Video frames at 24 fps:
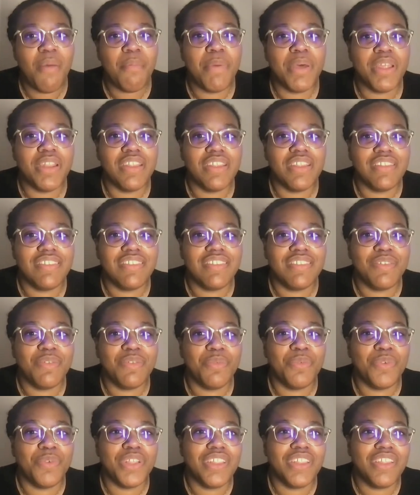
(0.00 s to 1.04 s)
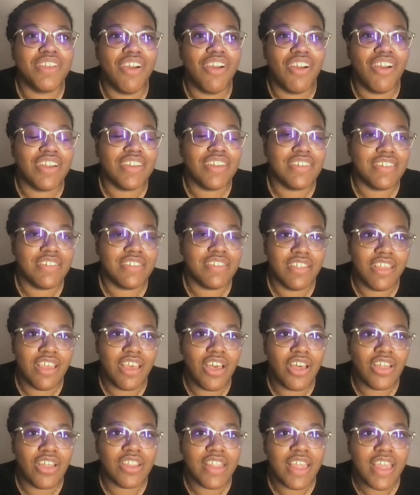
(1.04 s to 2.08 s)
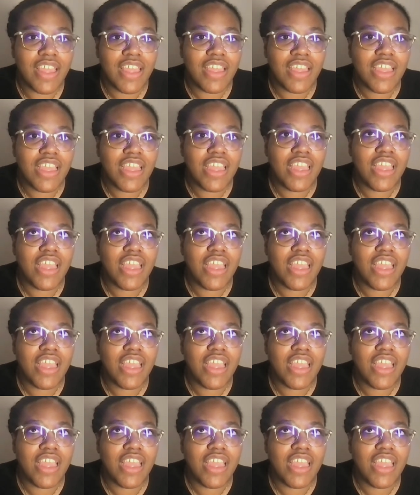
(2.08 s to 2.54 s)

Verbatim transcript: but it's really hard to tell like